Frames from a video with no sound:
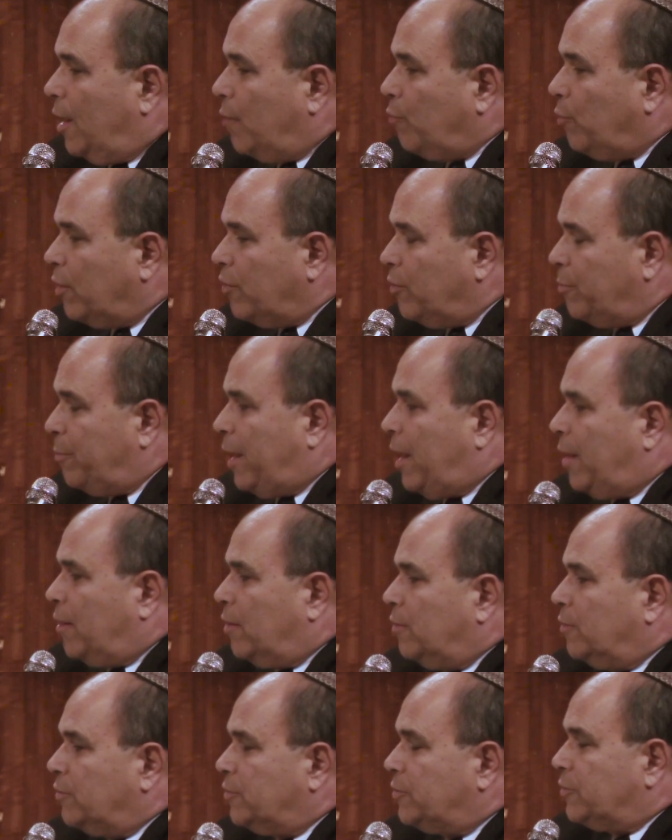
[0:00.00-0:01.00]
And one of the
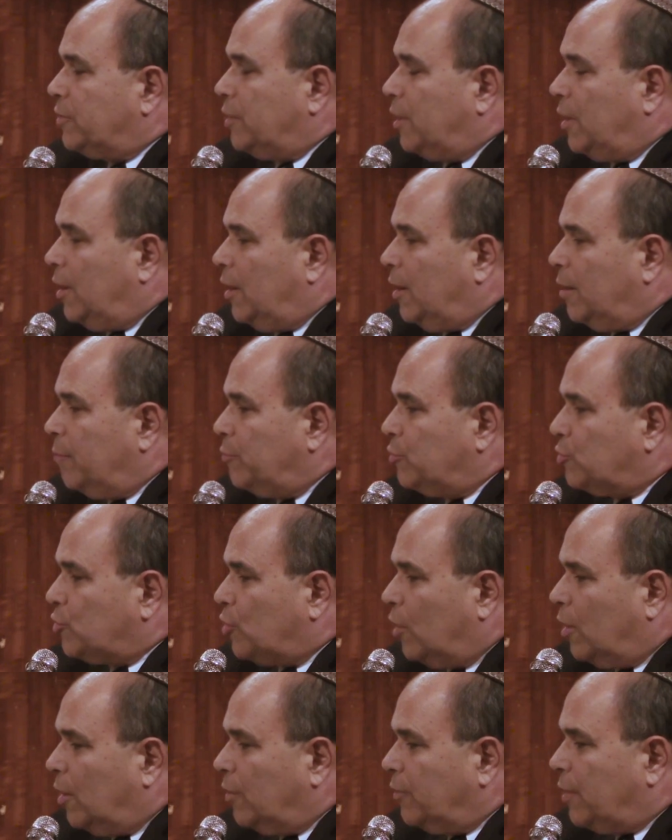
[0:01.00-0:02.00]
panels was
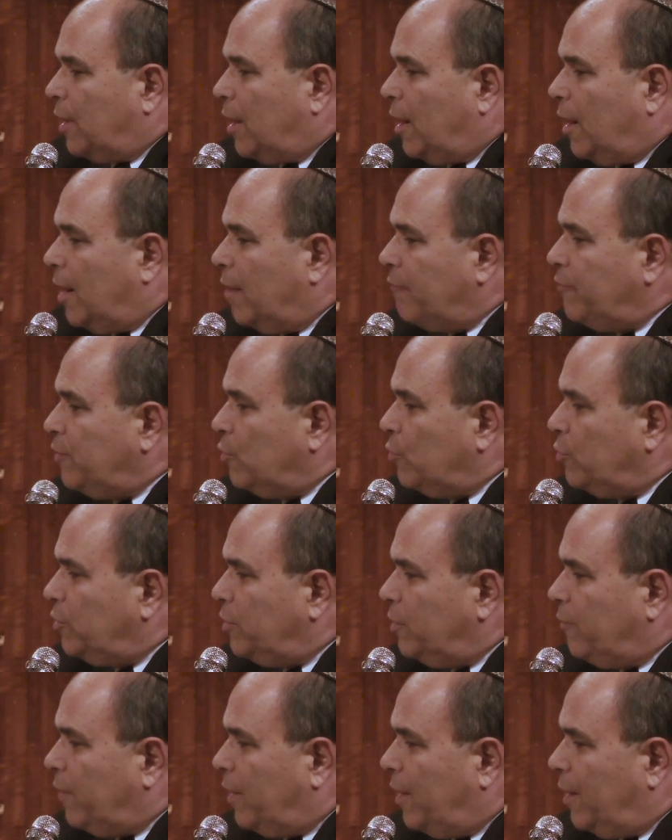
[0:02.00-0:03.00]
called Ha'av
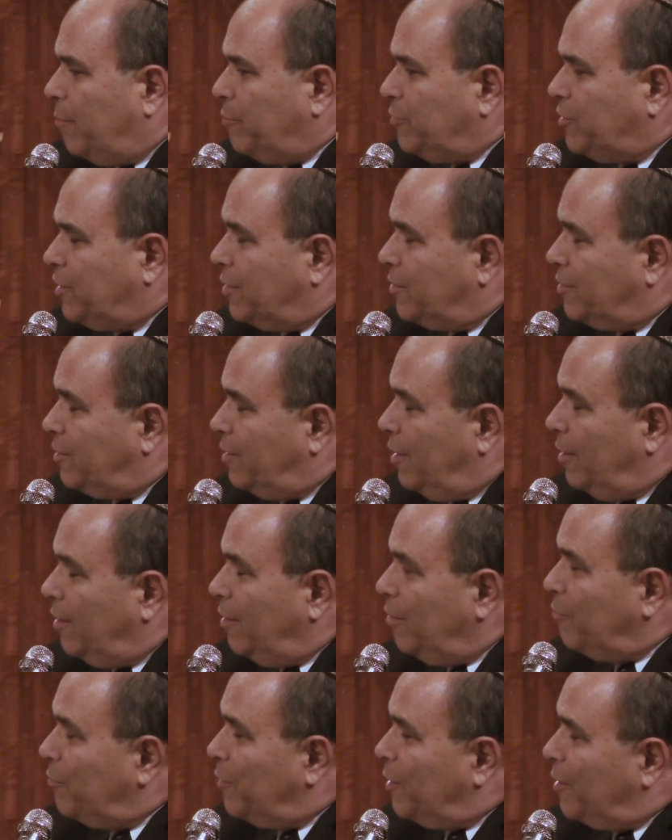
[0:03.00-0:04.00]
Yehudi Va'em 16,